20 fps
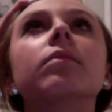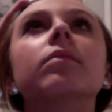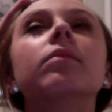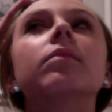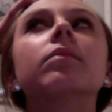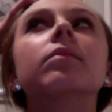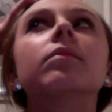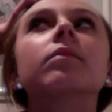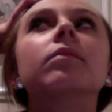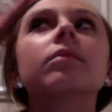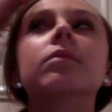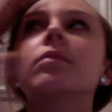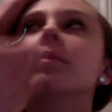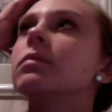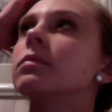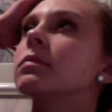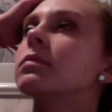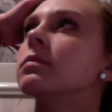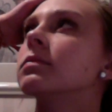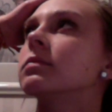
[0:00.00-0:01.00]
of that.
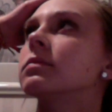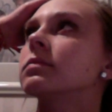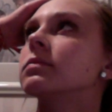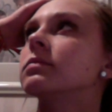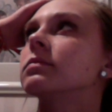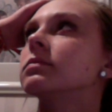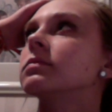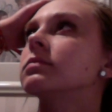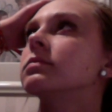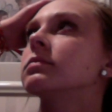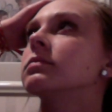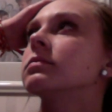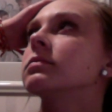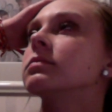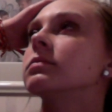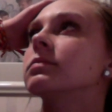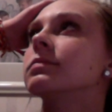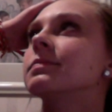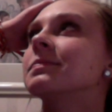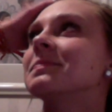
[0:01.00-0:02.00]
So if your
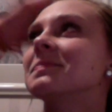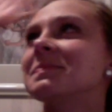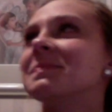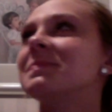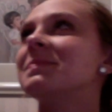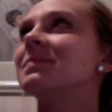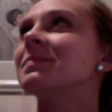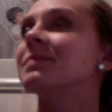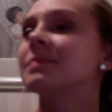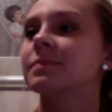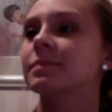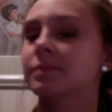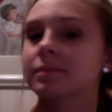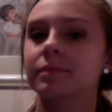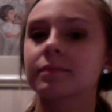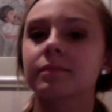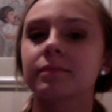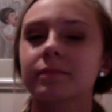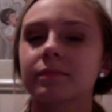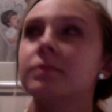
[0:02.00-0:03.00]

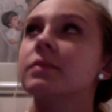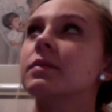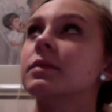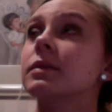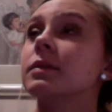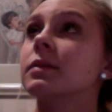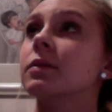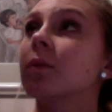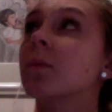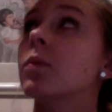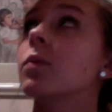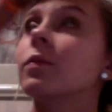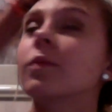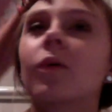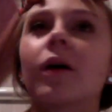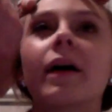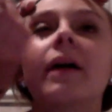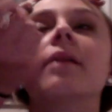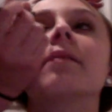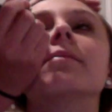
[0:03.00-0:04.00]
eyeliner gets
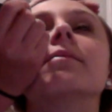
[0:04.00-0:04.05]
like